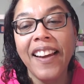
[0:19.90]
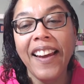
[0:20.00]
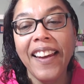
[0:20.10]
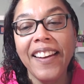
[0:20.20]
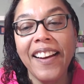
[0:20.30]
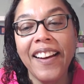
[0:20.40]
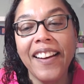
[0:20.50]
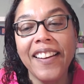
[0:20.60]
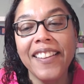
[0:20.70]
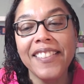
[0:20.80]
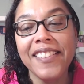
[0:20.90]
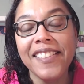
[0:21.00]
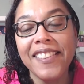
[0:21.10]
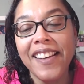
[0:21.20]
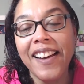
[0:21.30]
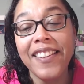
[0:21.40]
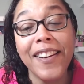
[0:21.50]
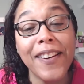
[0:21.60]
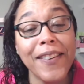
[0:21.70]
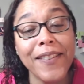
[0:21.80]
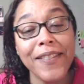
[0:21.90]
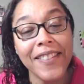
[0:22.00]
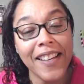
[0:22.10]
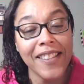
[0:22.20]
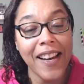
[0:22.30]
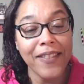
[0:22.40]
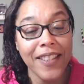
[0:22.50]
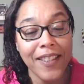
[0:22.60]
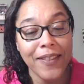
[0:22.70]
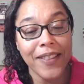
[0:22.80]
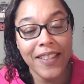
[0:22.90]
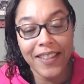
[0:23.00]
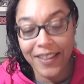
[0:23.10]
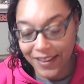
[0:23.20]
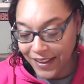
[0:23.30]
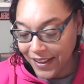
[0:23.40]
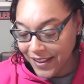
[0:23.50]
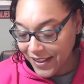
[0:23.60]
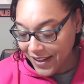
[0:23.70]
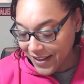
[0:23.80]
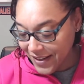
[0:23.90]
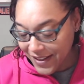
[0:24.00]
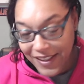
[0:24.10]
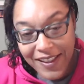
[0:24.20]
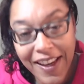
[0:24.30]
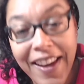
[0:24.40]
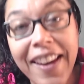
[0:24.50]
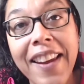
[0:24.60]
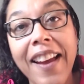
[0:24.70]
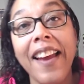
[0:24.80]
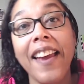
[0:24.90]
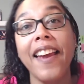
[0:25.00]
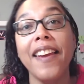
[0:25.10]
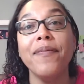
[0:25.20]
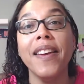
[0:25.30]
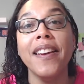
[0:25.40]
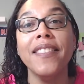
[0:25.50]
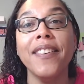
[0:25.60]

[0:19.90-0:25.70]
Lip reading: Hey guys. No, that's Howard Hewitt singing Say Amen.